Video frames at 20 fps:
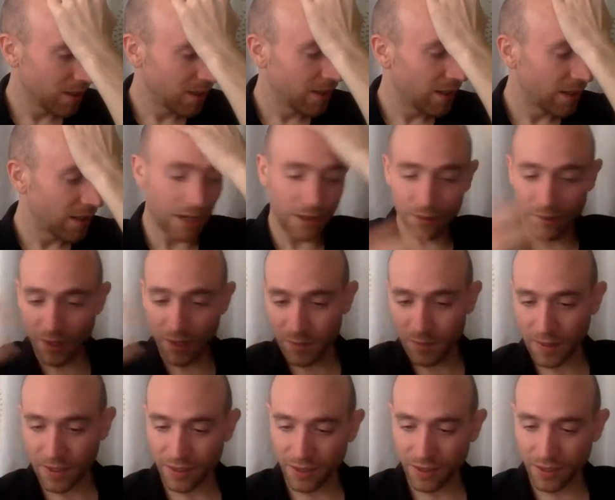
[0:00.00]
And we
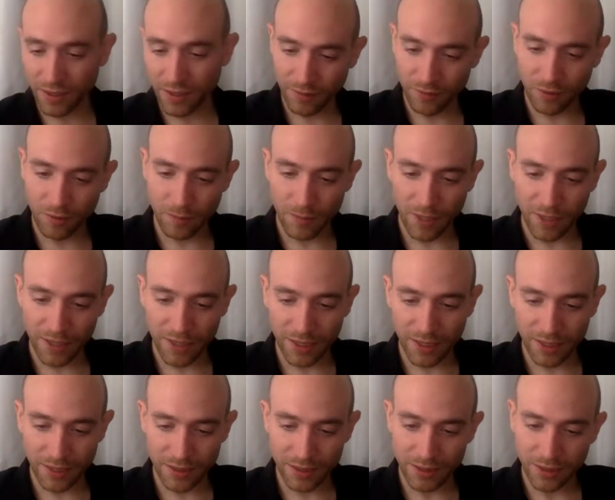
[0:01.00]
spent all of our money
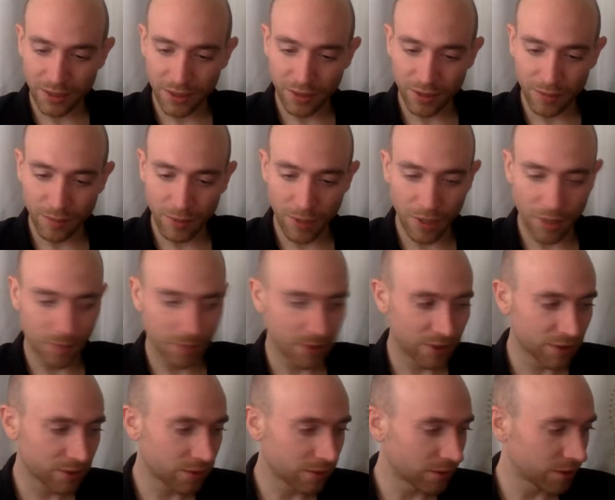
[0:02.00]
on this other
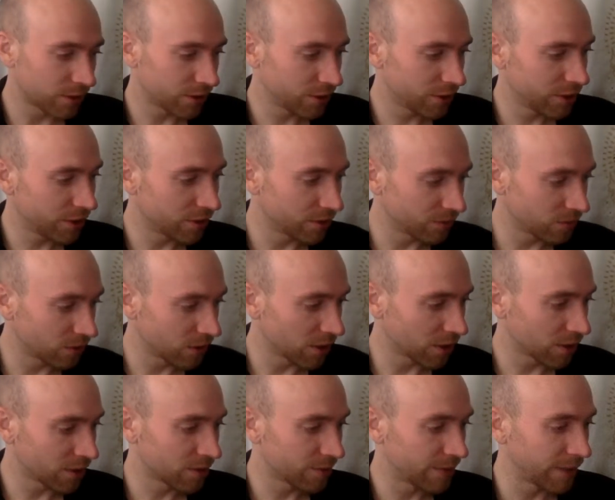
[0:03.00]
apartment so that she could
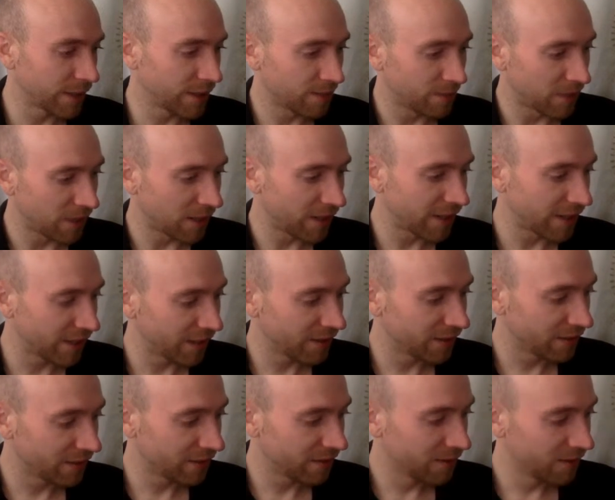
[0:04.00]
work to make money.
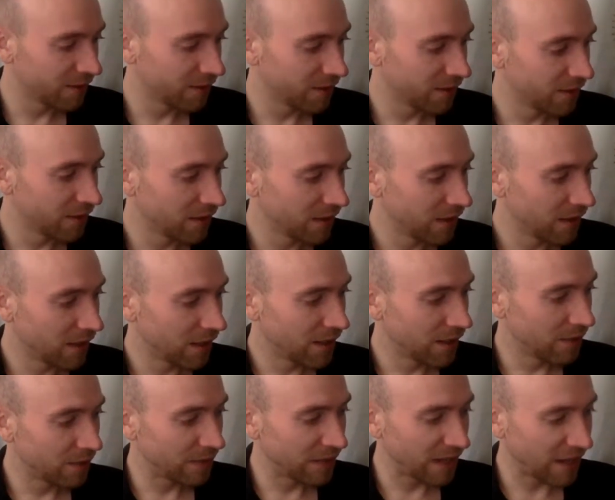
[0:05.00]

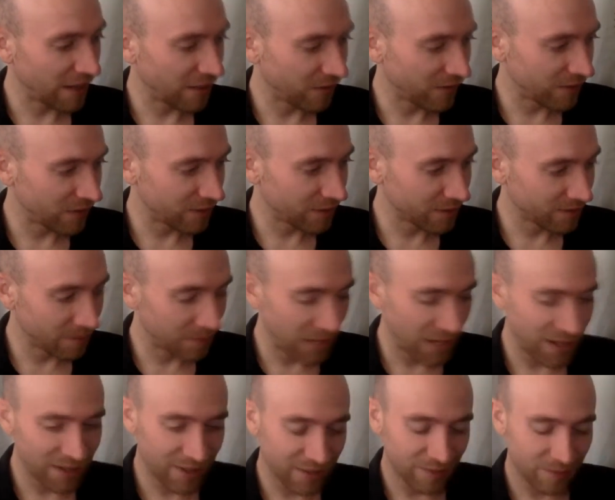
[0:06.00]
And we haven't
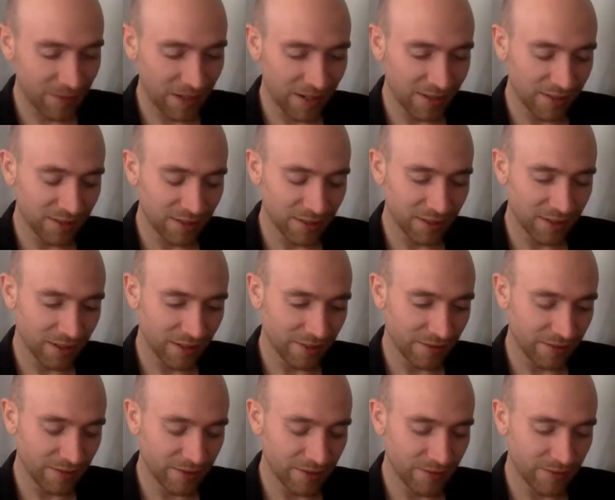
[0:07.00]
made it barely
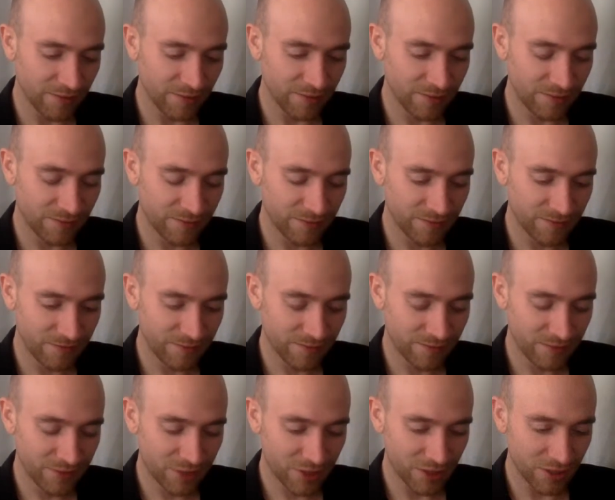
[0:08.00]
enough to
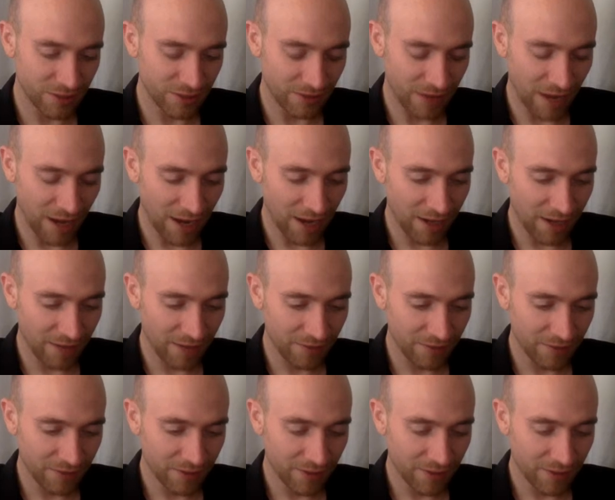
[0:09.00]
survive.